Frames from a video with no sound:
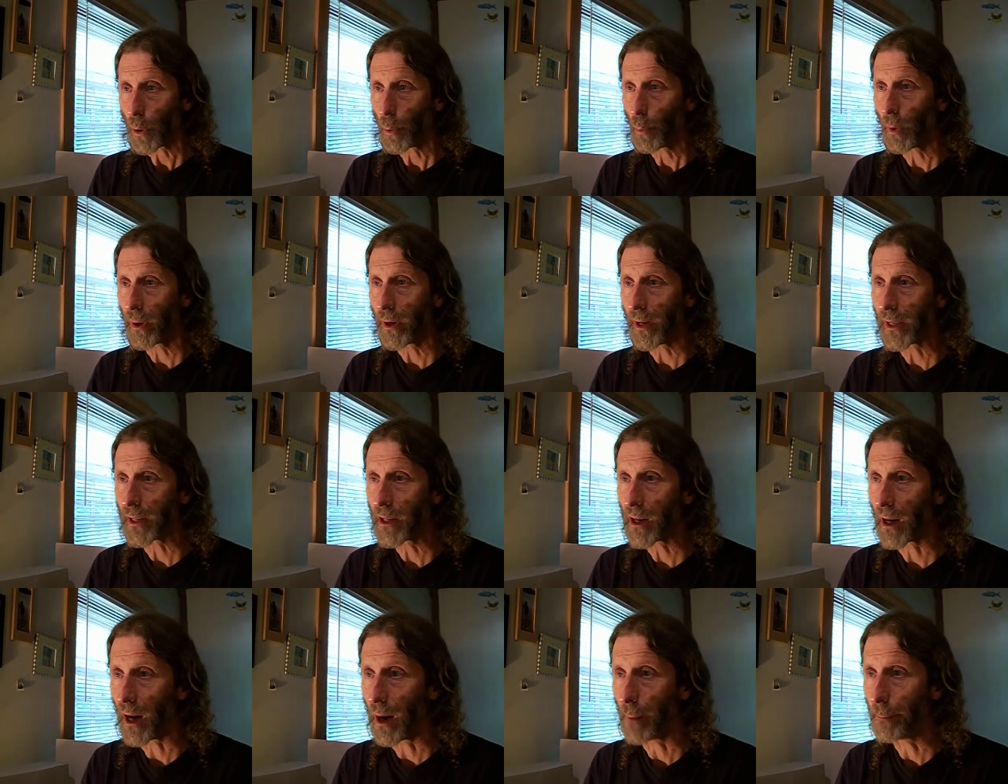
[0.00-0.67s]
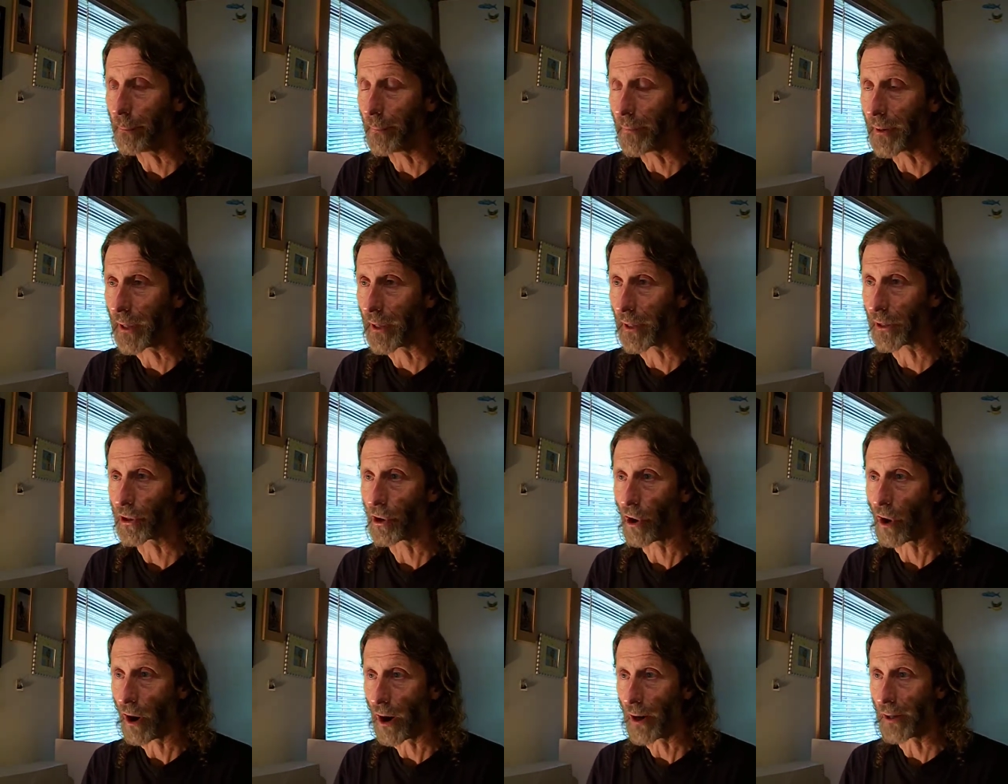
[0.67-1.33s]
when they come
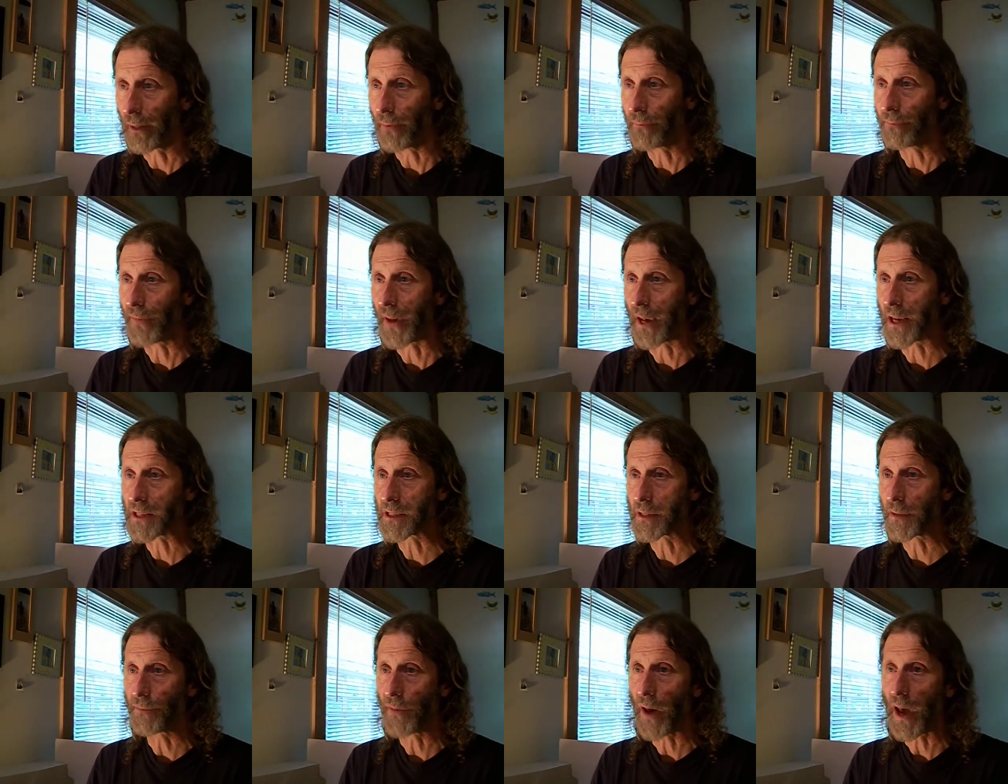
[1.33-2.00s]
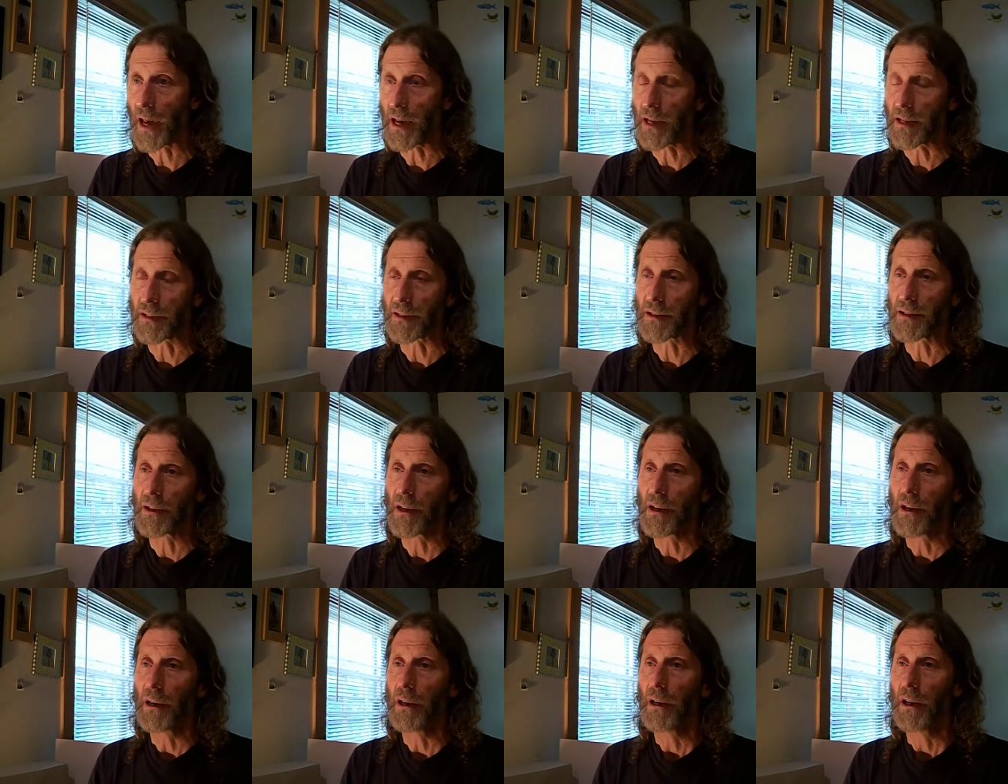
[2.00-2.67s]
incarnate face to face.
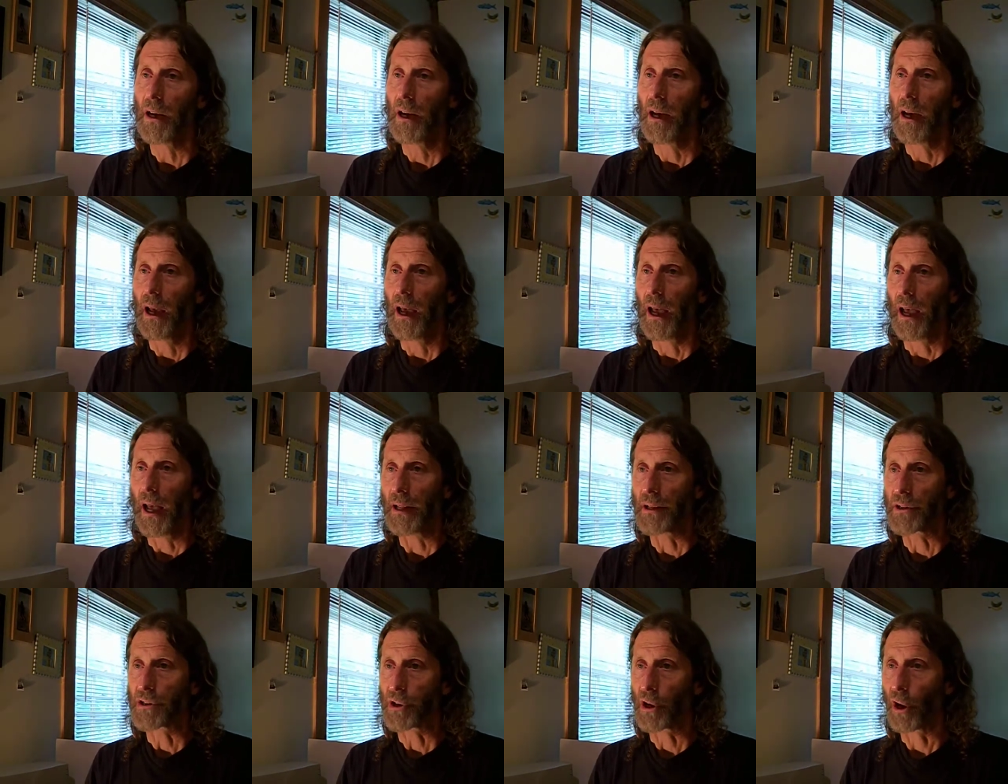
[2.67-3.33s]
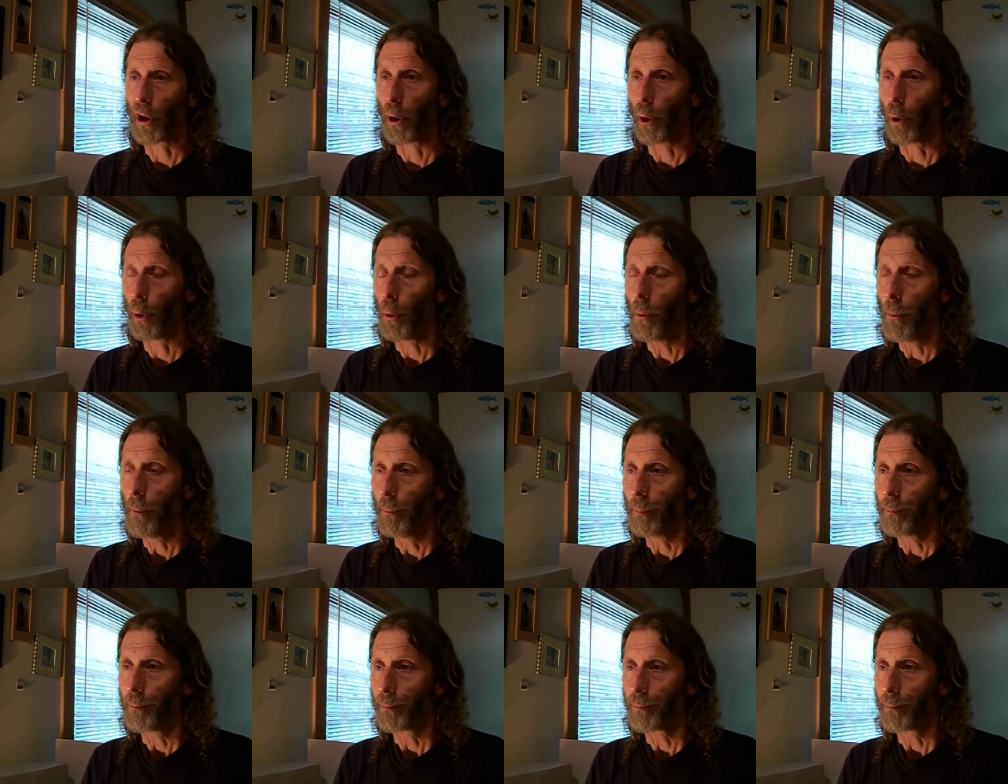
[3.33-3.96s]
And so